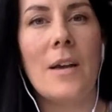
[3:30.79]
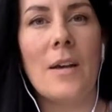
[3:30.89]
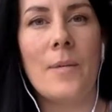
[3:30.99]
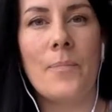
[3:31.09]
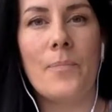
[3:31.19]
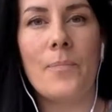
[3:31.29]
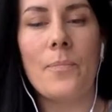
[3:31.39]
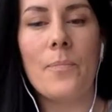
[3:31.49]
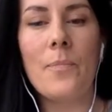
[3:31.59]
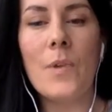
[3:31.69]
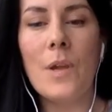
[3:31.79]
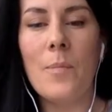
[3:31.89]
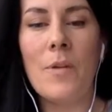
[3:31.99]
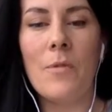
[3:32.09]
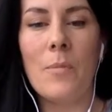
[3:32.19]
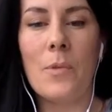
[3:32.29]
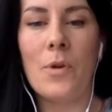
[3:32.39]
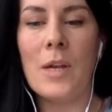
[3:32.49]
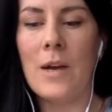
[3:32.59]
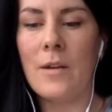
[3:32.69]
But from
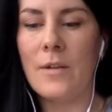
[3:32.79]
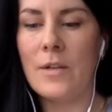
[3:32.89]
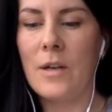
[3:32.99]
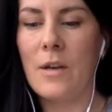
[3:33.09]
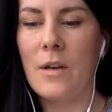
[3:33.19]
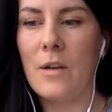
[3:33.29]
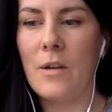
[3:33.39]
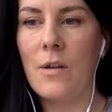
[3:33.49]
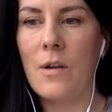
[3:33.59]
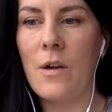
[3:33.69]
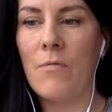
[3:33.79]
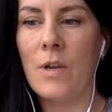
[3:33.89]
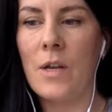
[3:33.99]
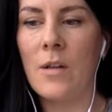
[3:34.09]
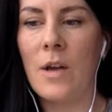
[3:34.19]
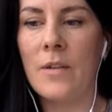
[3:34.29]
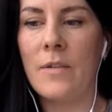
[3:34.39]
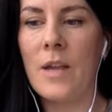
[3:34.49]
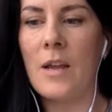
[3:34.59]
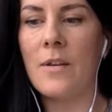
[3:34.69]
burnout, I
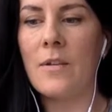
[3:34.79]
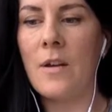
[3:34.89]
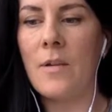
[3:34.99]
realised that,